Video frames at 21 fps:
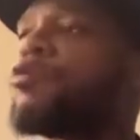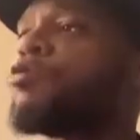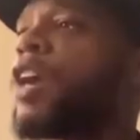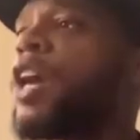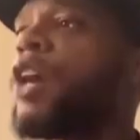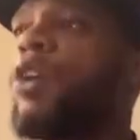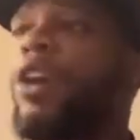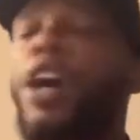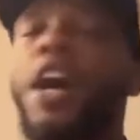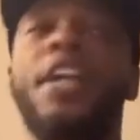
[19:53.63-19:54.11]

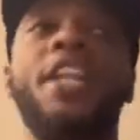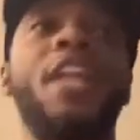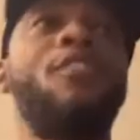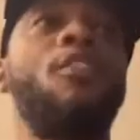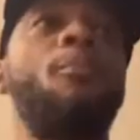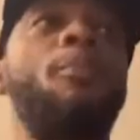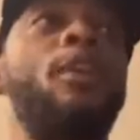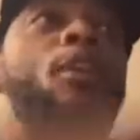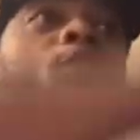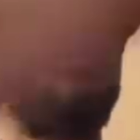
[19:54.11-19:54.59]
around her and
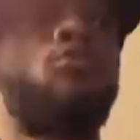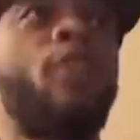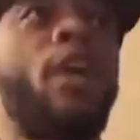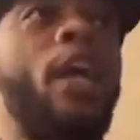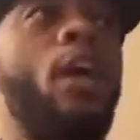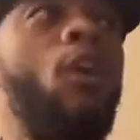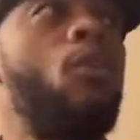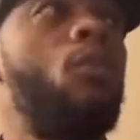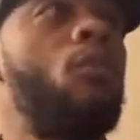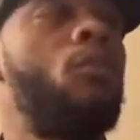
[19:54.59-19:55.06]
never been
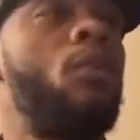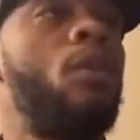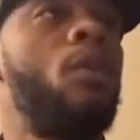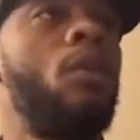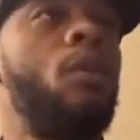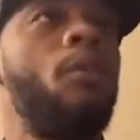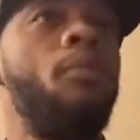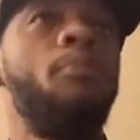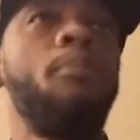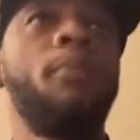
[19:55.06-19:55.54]
around
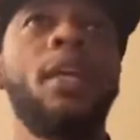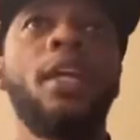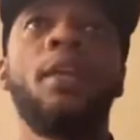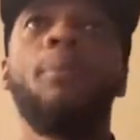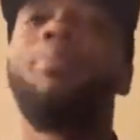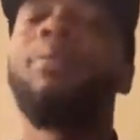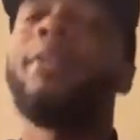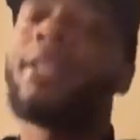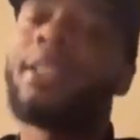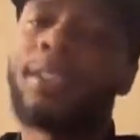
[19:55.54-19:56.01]

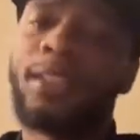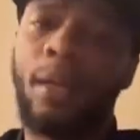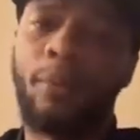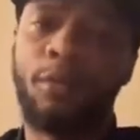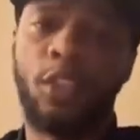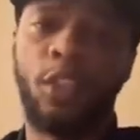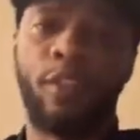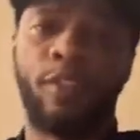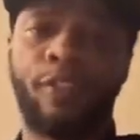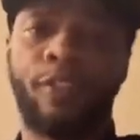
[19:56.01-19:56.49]
me, please
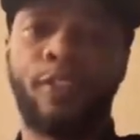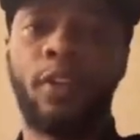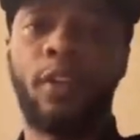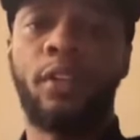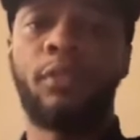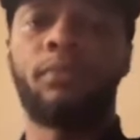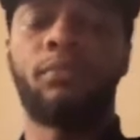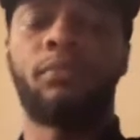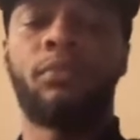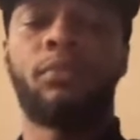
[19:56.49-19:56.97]
step to the
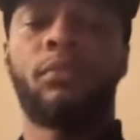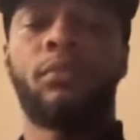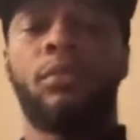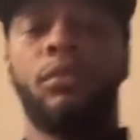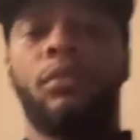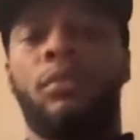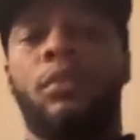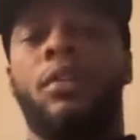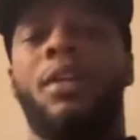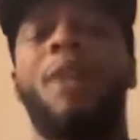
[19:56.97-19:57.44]
front.
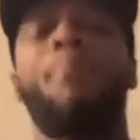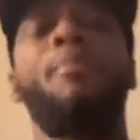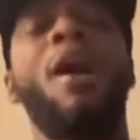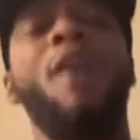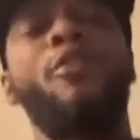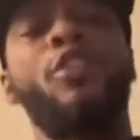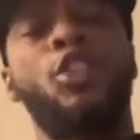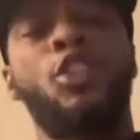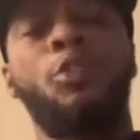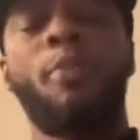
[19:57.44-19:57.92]
Am
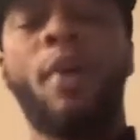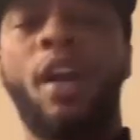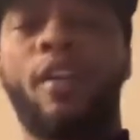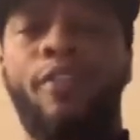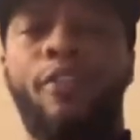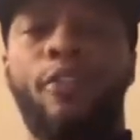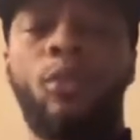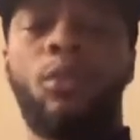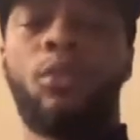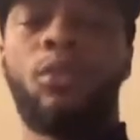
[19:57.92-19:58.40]
I
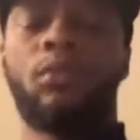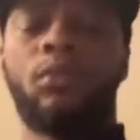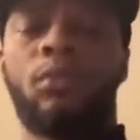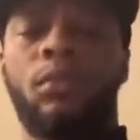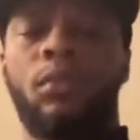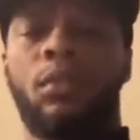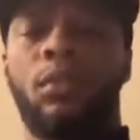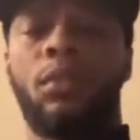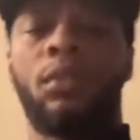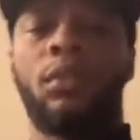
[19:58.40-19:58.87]
respectful?
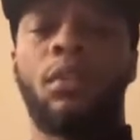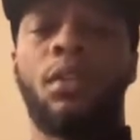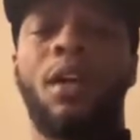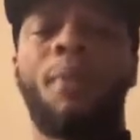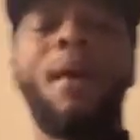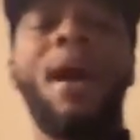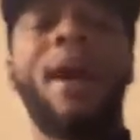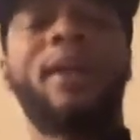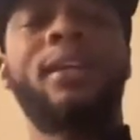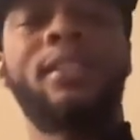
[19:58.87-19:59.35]

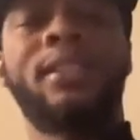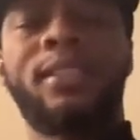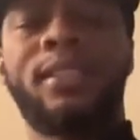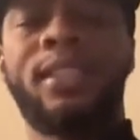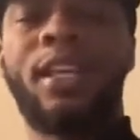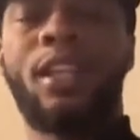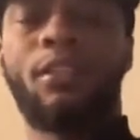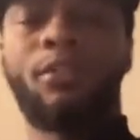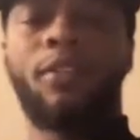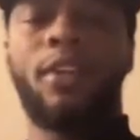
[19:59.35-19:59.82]
Am I
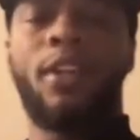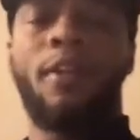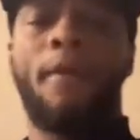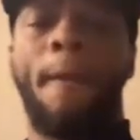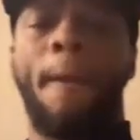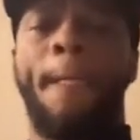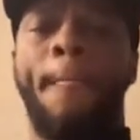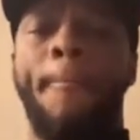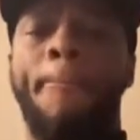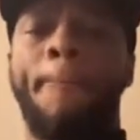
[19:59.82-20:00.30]
considerate?
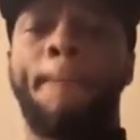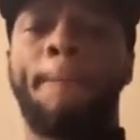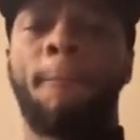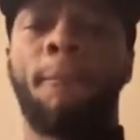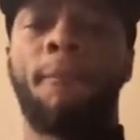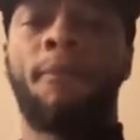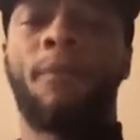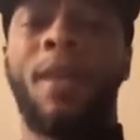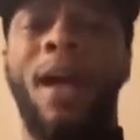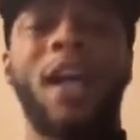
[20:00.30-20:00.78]

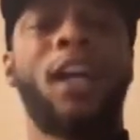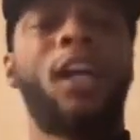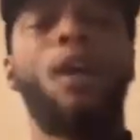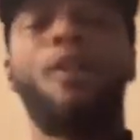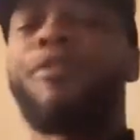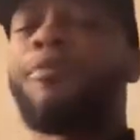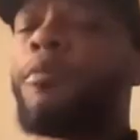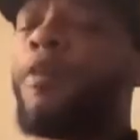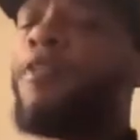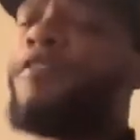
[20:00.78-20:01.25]
I
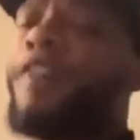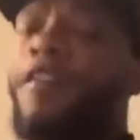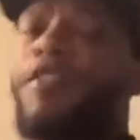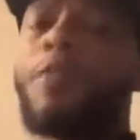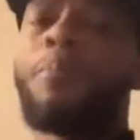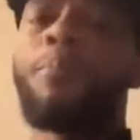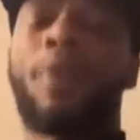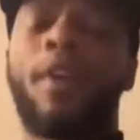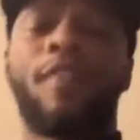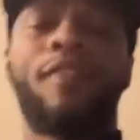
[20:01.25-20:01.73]
come from a
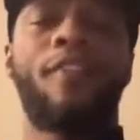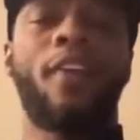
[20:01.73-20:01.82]
very big